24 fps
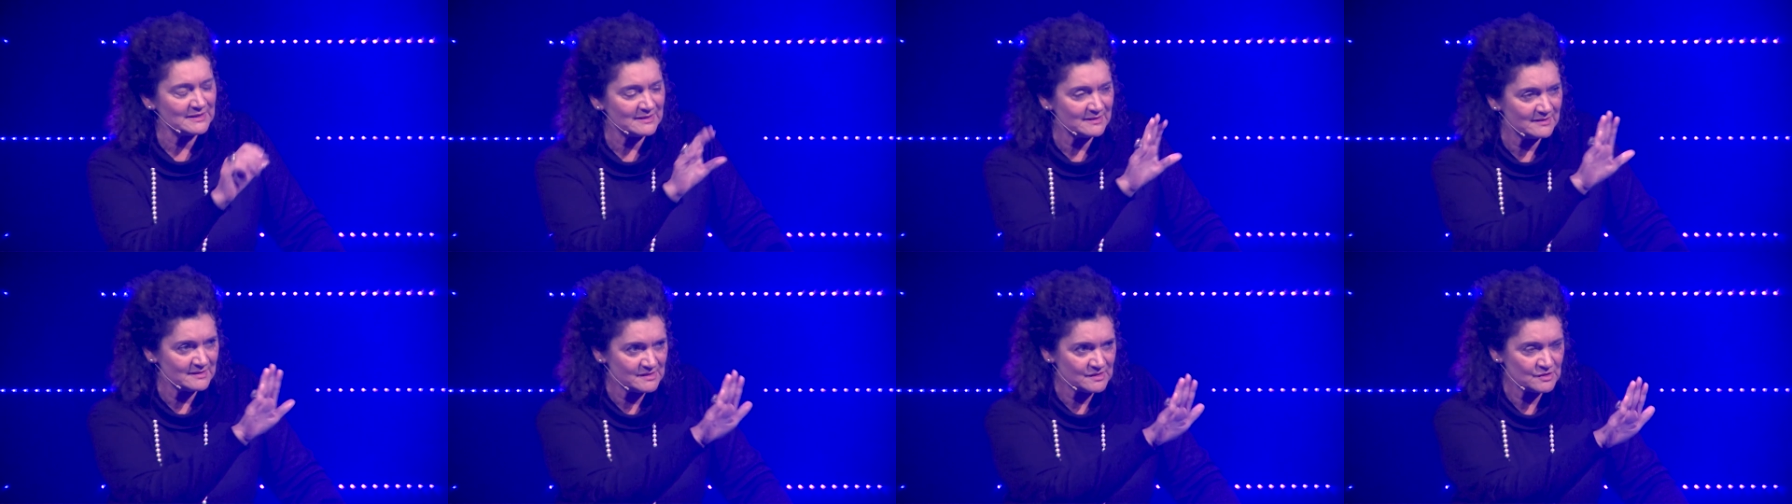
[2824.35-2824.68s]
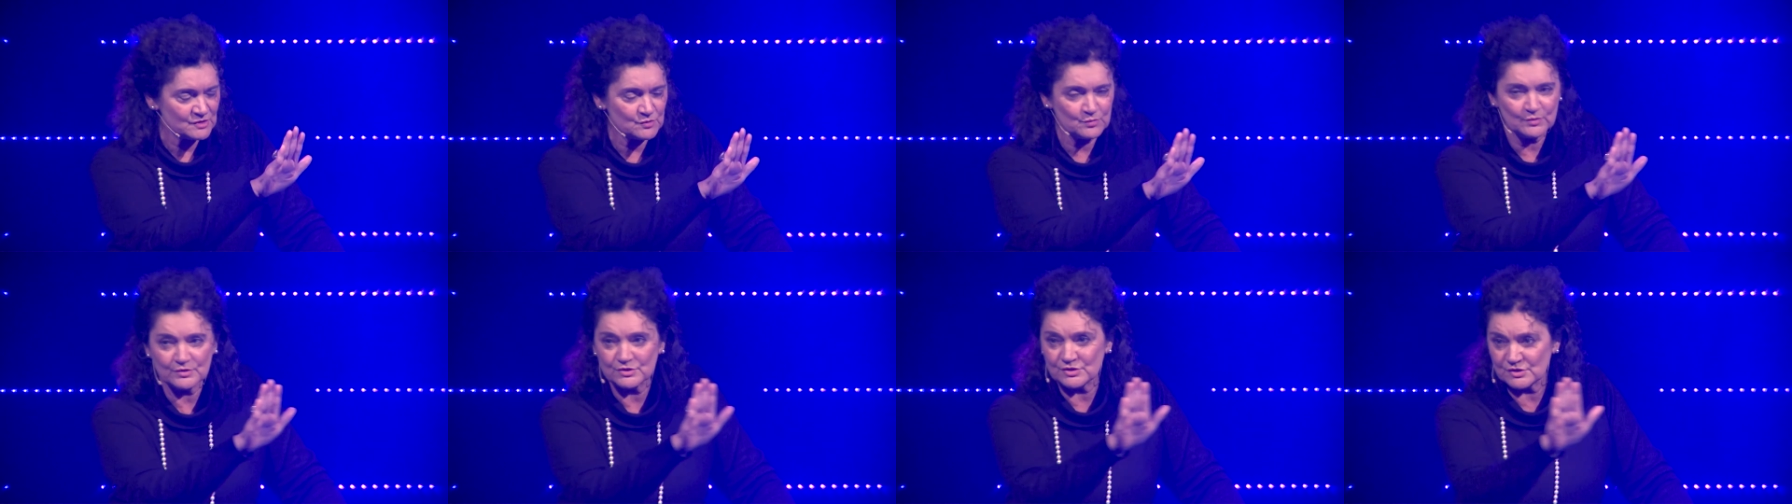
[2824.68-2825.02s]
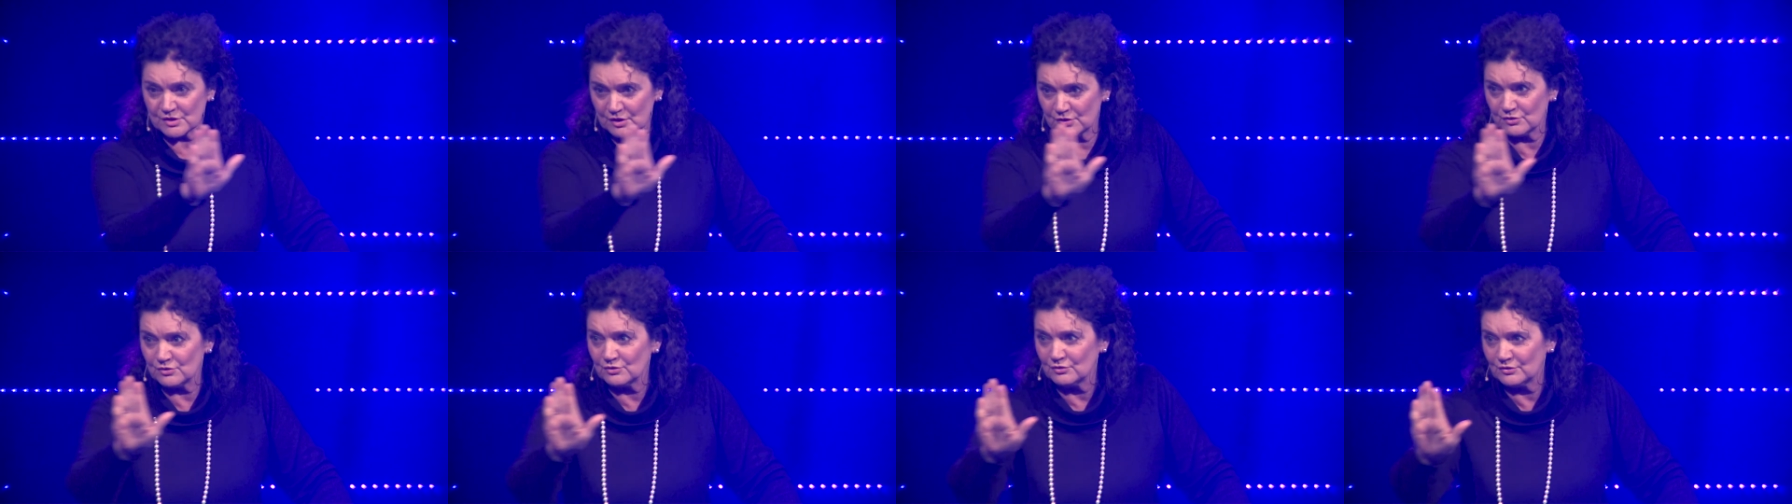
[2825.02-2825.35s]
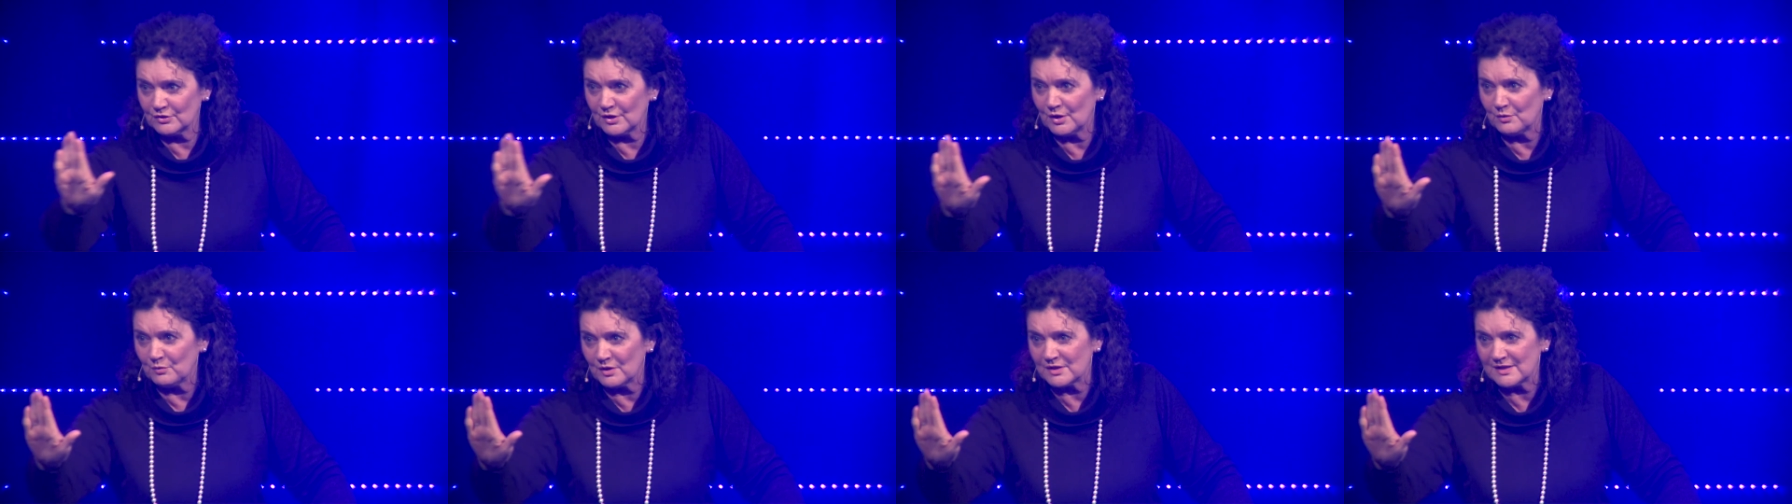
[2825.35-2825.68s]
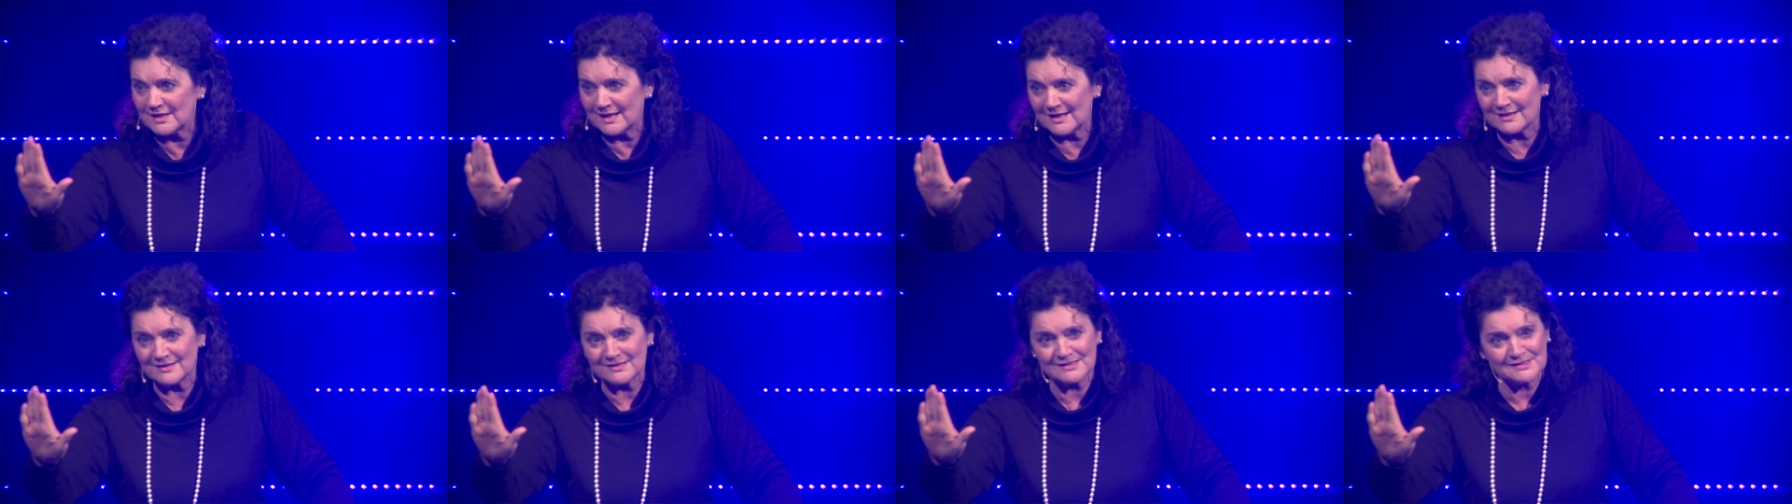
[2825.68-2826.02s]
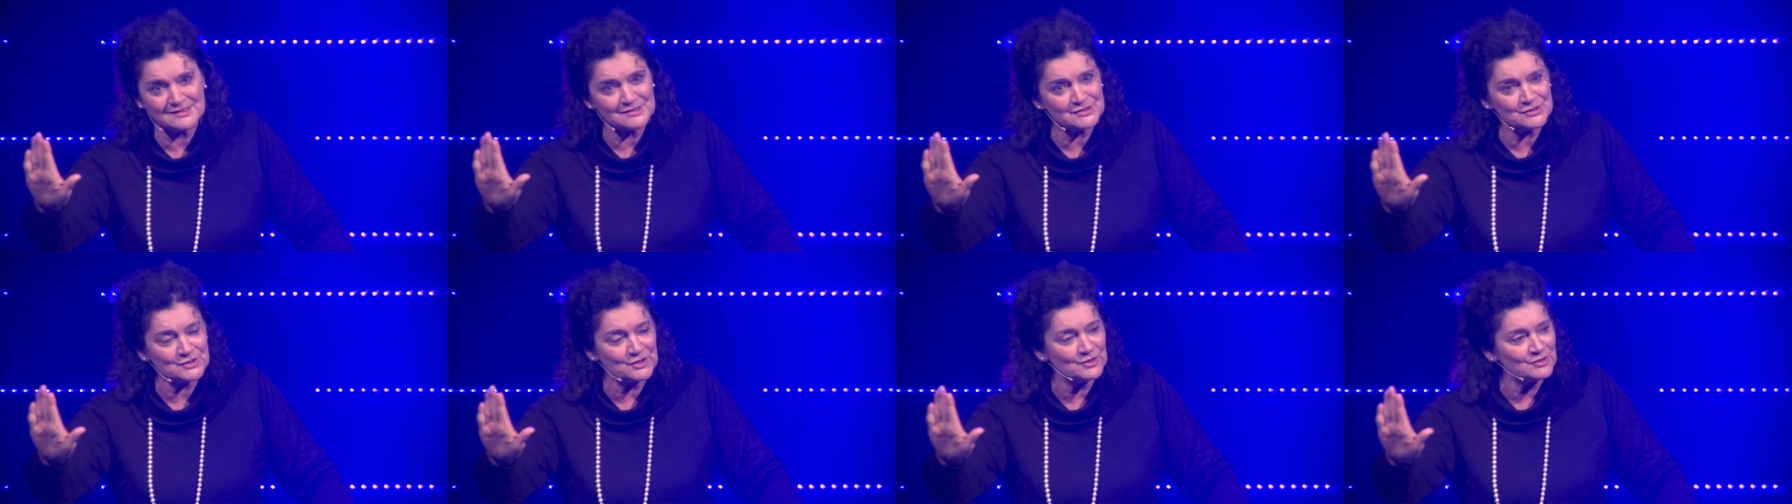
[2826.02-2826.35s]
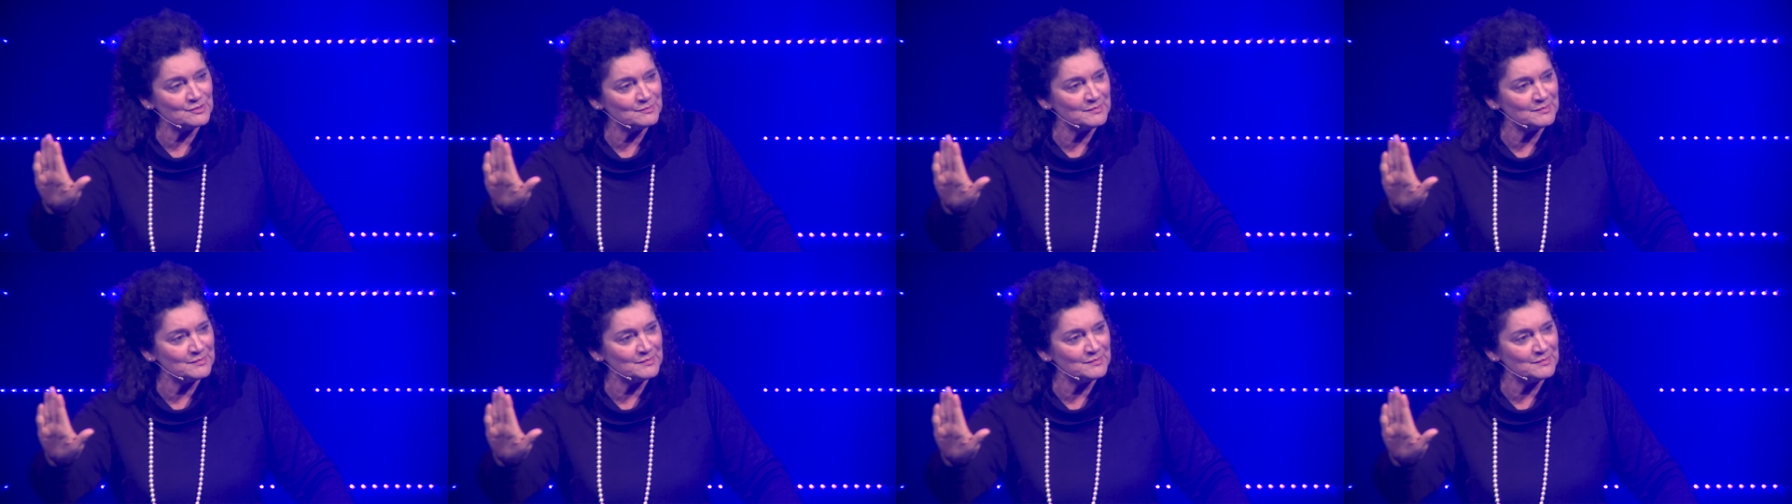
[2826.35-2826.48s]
And this is what, so you'll know what how this is going to